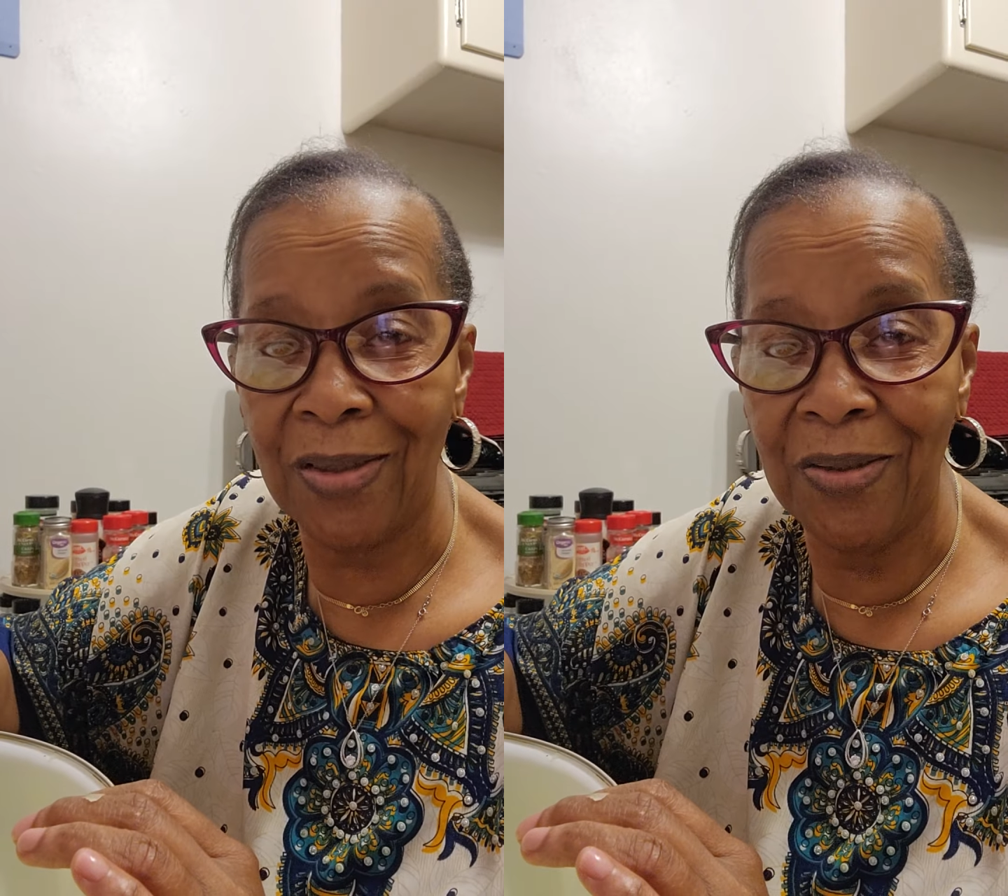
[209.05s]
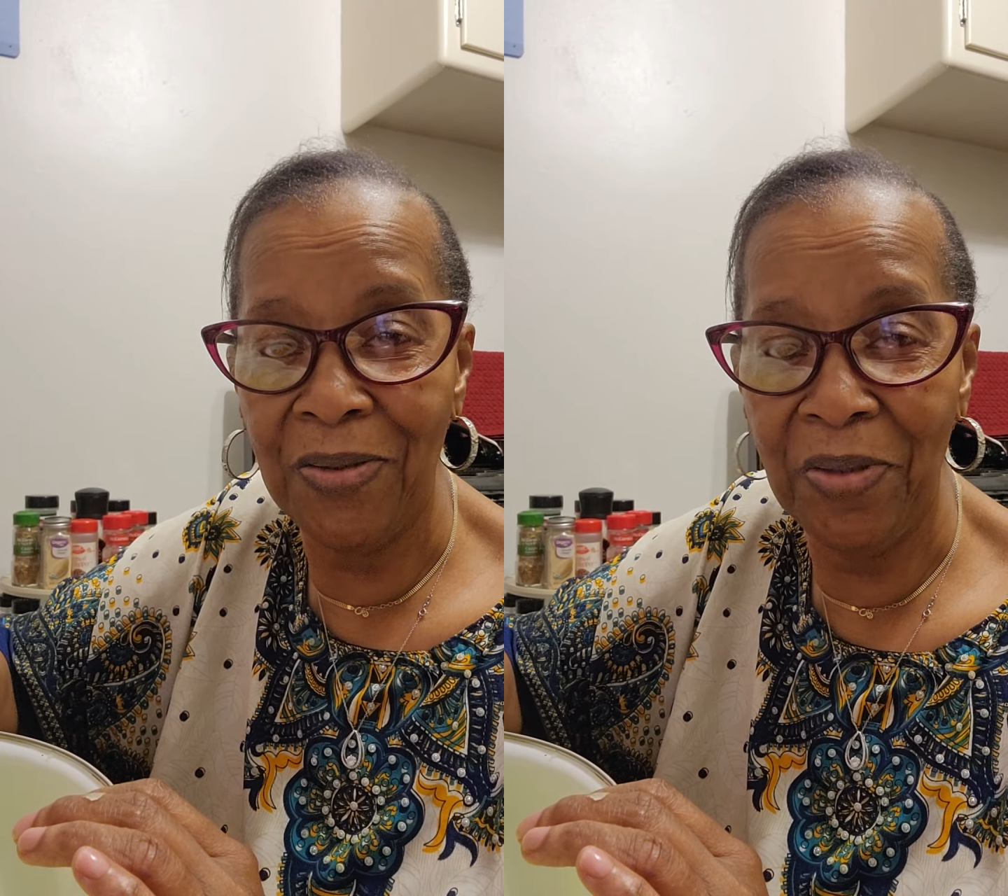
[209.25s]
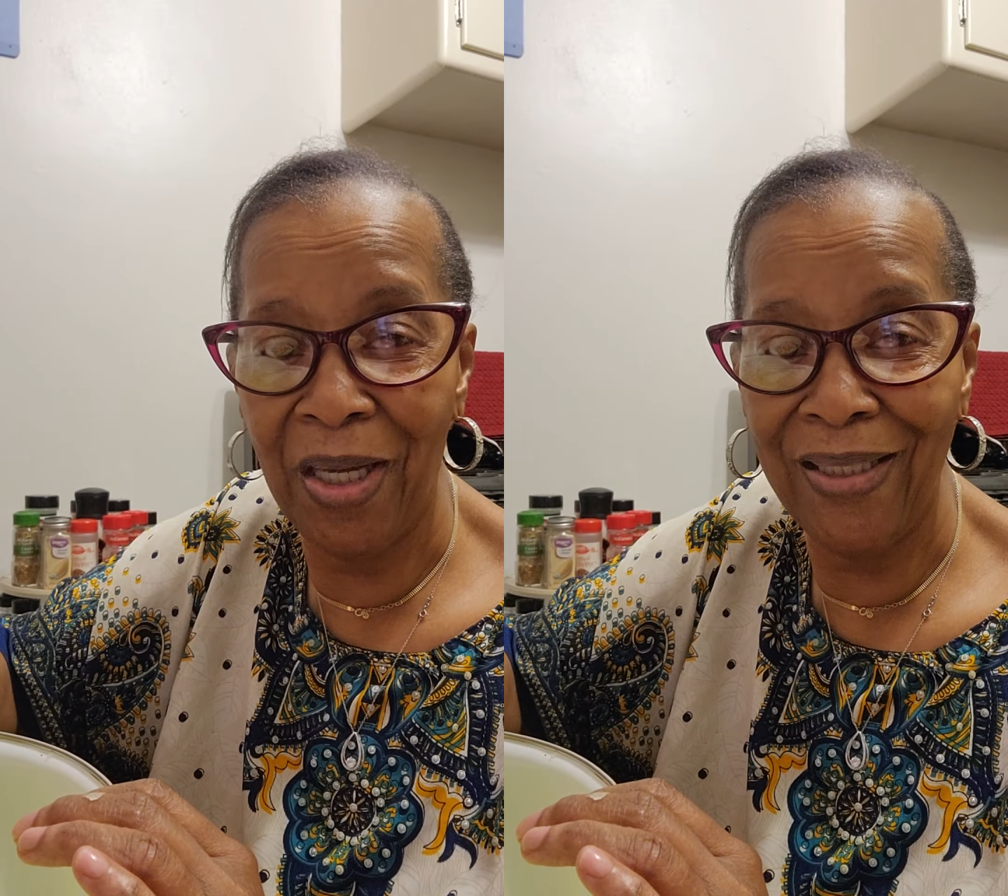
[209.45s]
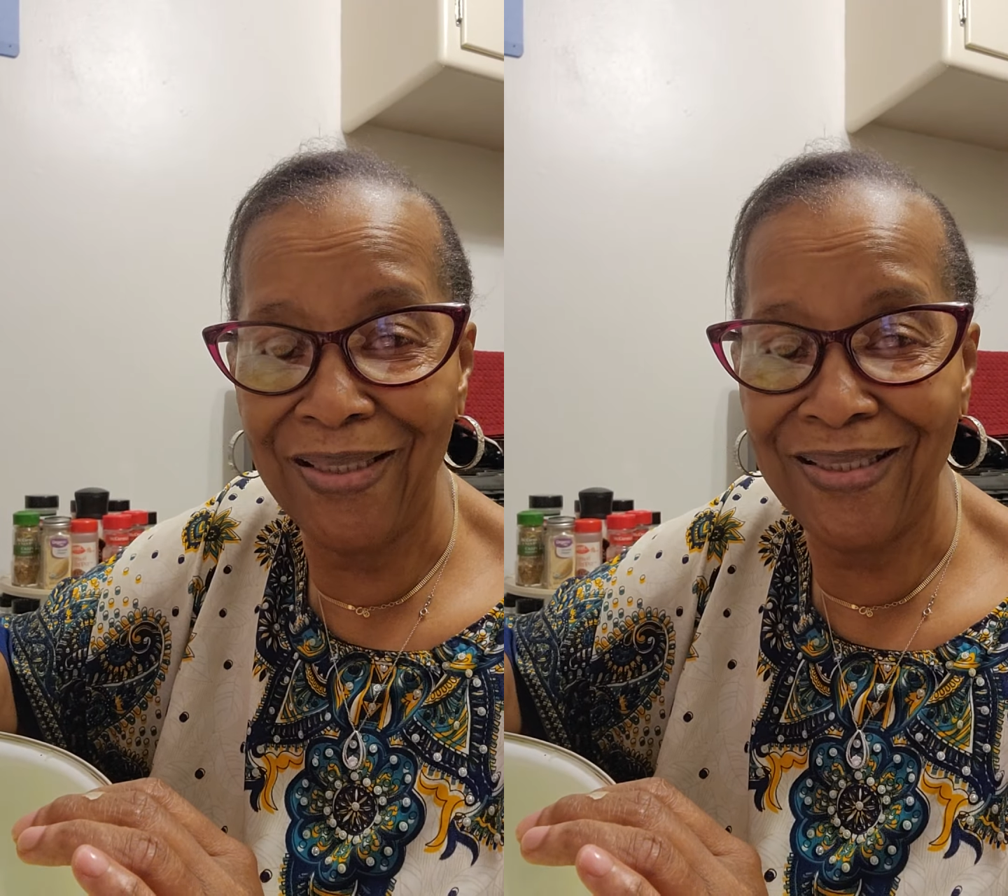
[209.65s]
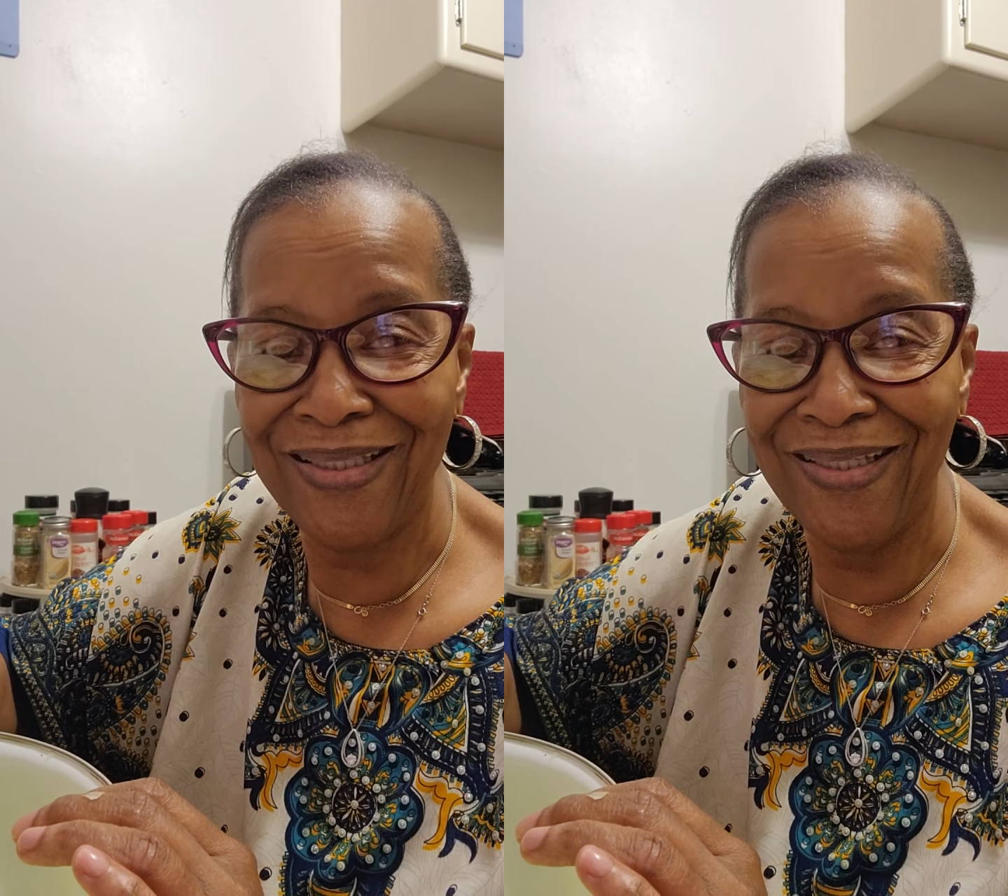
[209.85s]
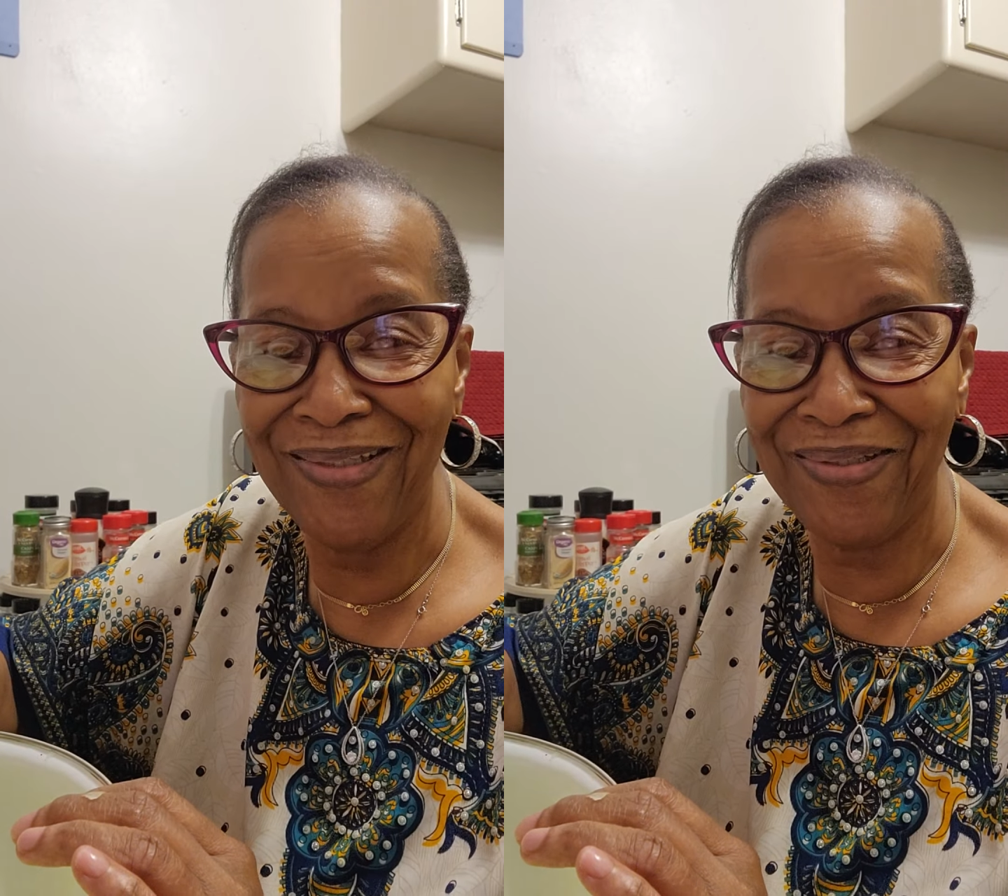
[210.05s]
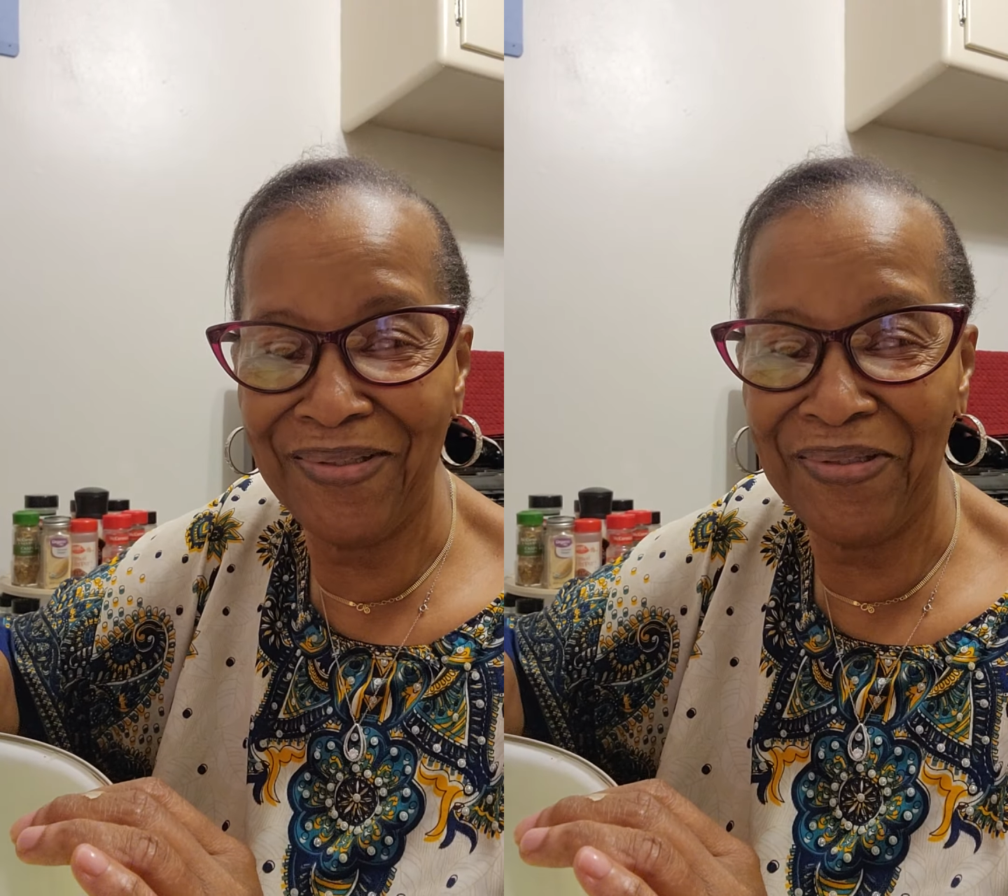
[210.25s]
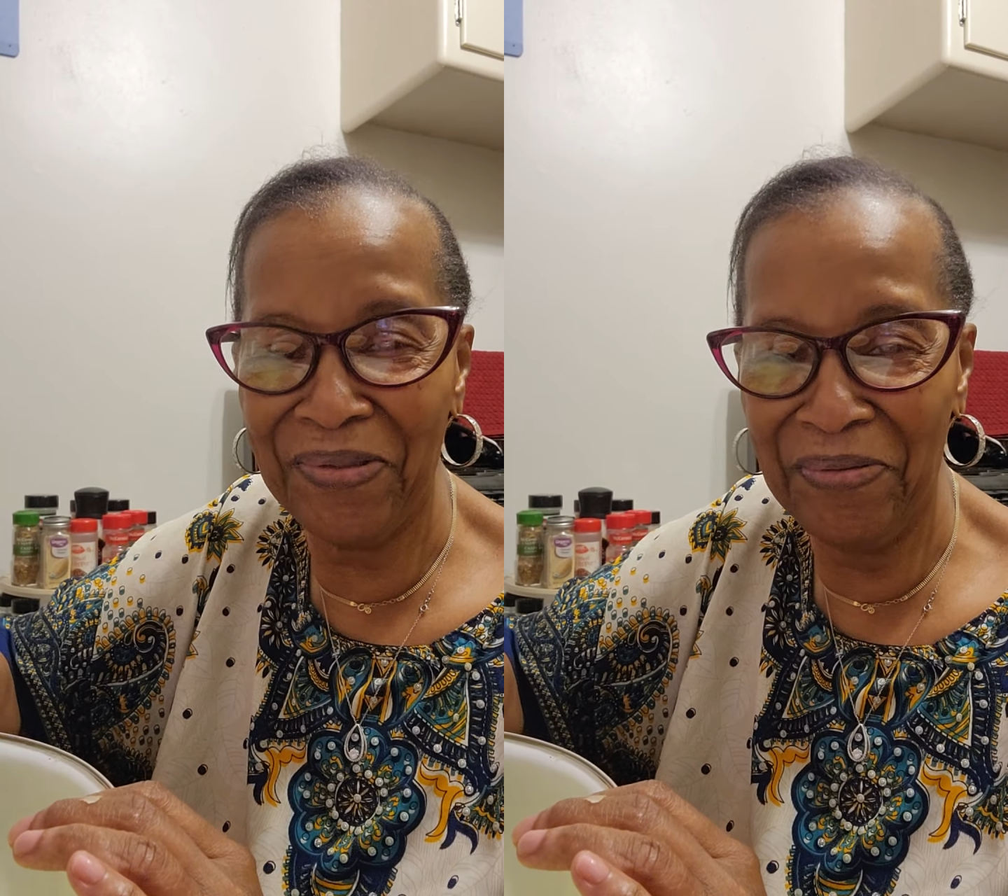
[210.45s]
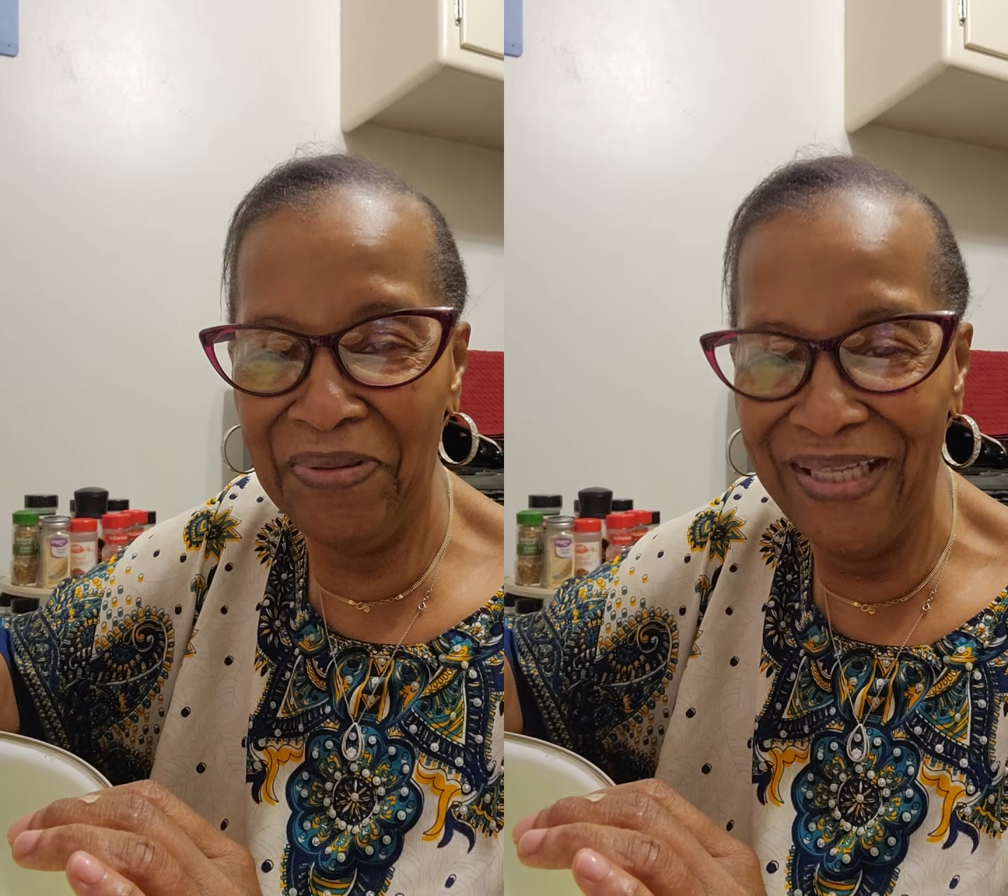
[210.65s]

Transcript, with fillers: to you guys' attention too.